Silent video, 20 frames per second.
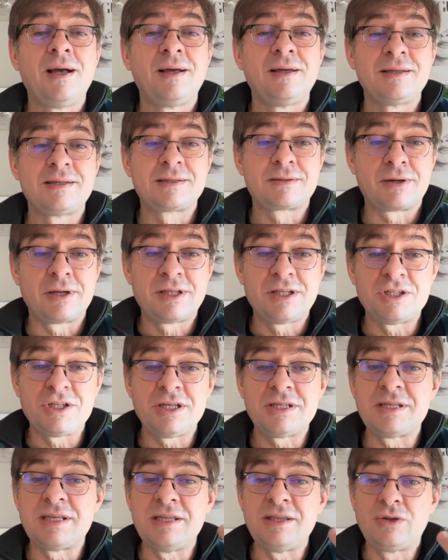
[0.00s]
Its strategy
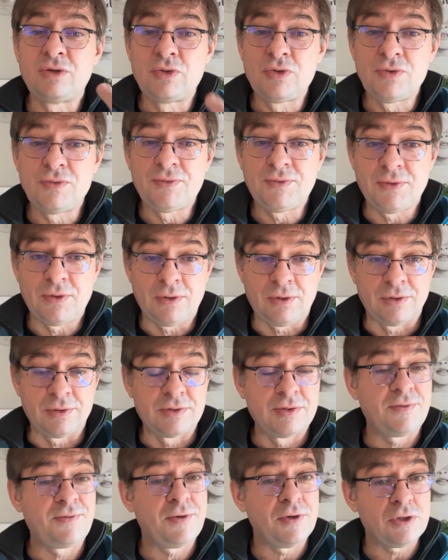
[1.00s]
is in two forms.
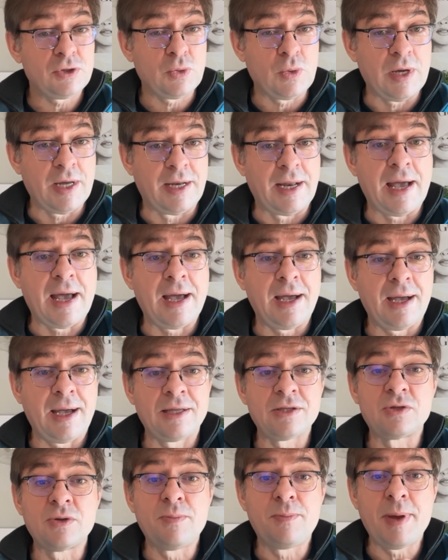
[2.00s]
The first one,
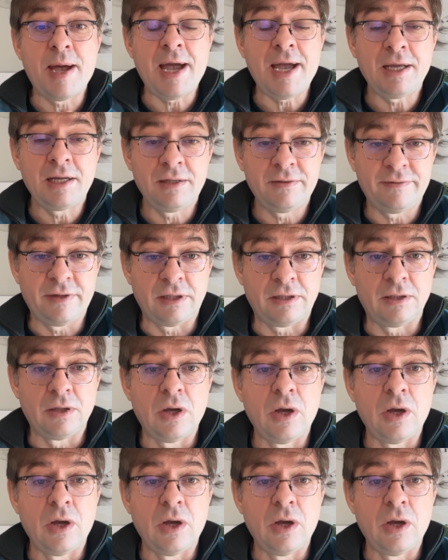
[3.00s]
at the bag level,